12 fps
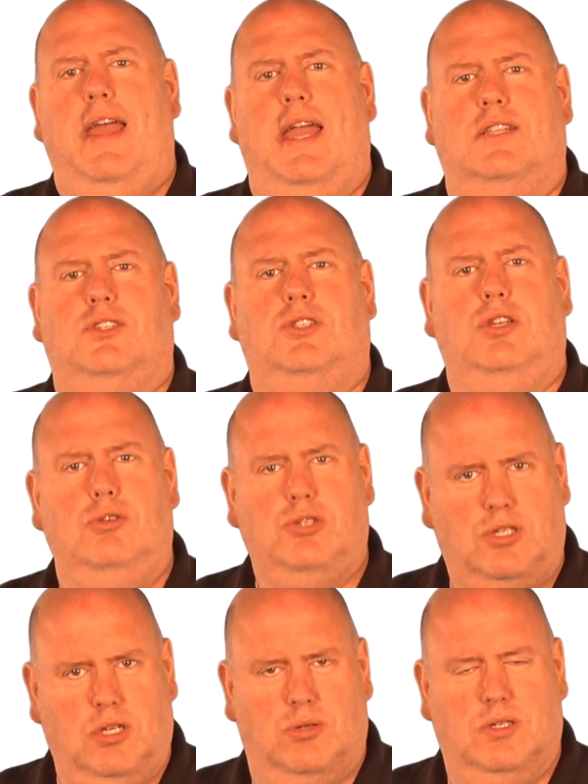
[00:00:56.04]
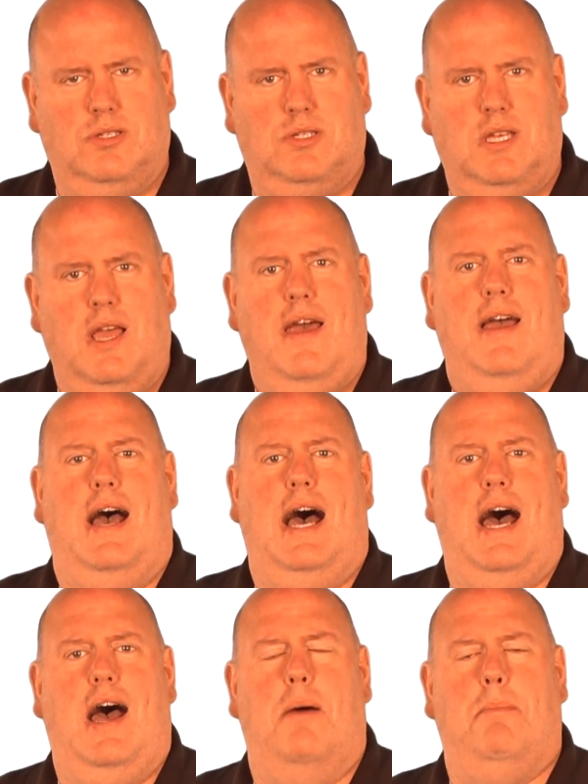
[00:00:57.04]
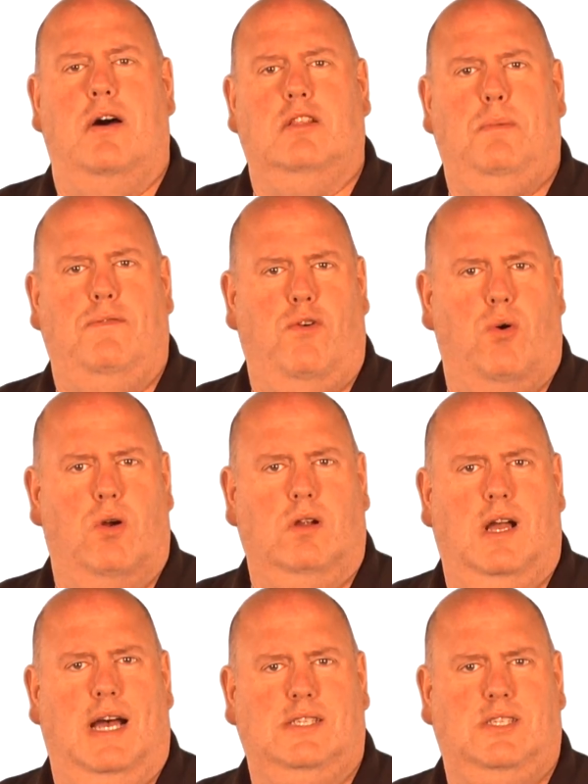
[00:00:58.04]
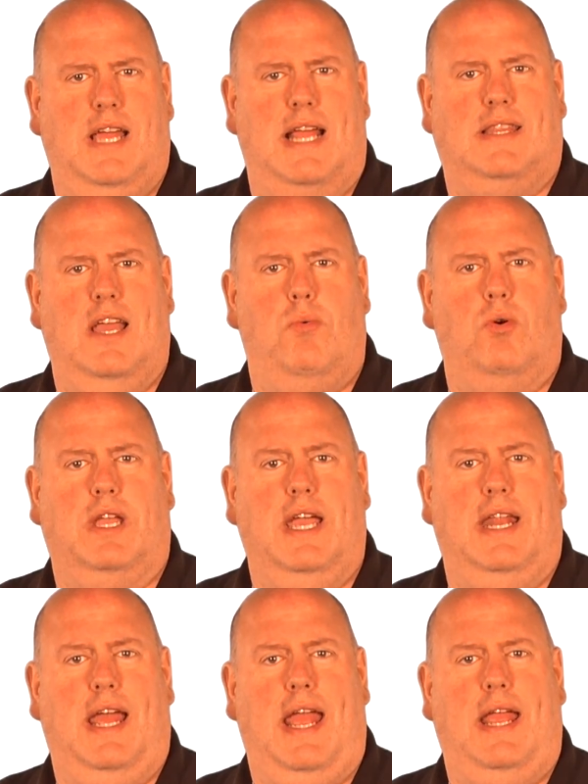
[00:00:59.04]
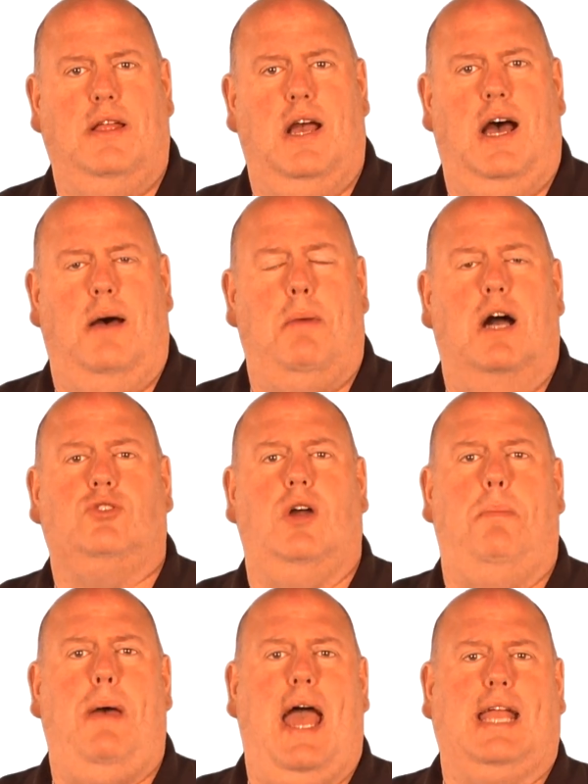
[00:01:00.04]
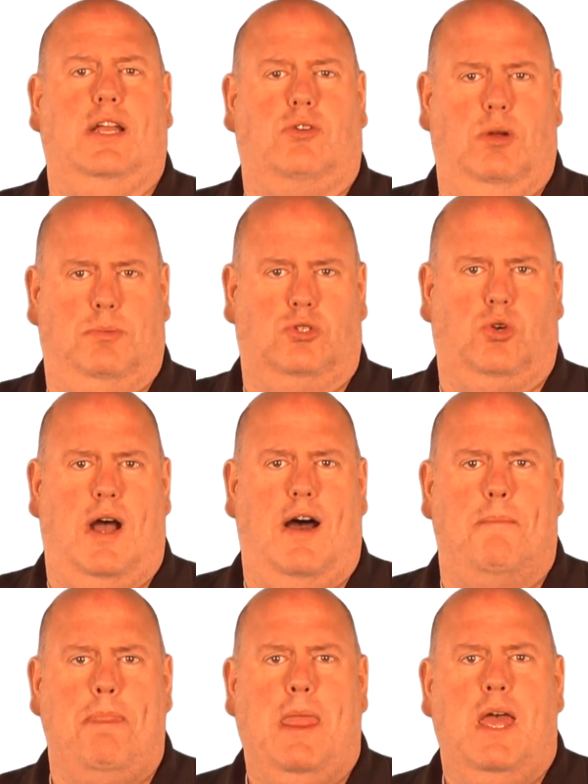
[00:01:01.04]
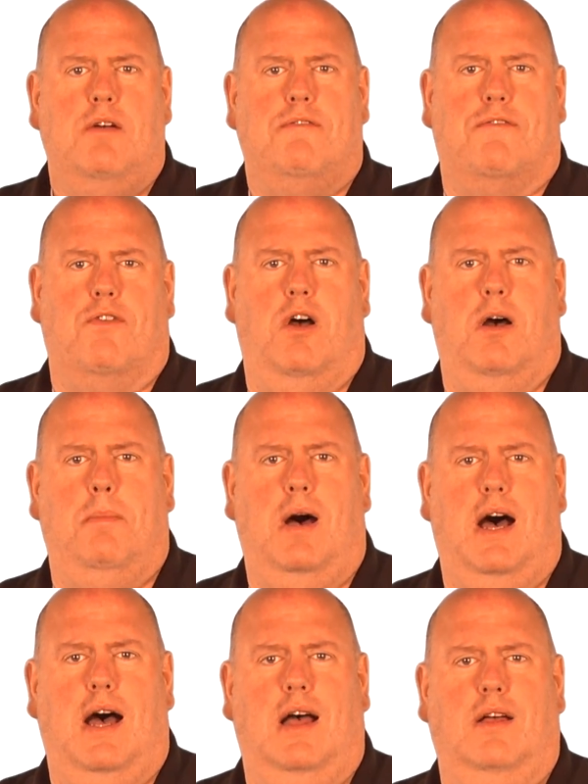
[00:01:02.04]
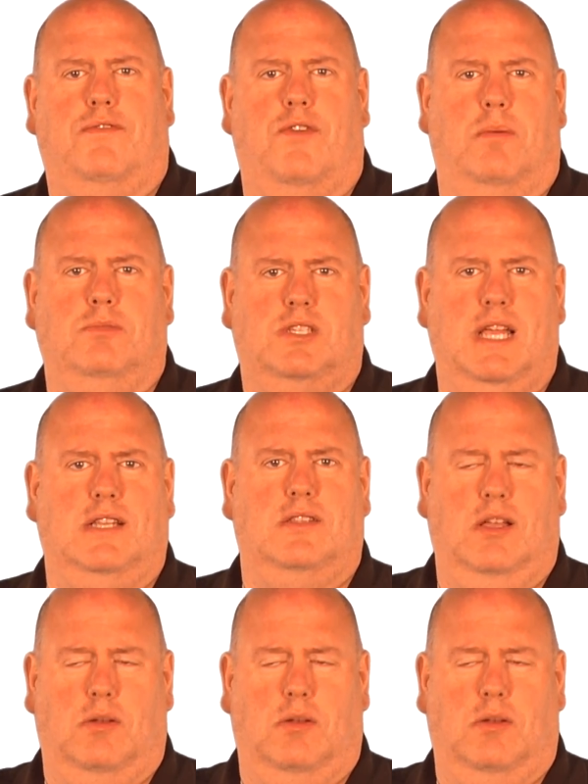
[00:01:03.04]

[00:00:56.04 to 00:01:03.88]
It's 2 students. A month before state, they will get a mock trial packet, criminal trial, from state.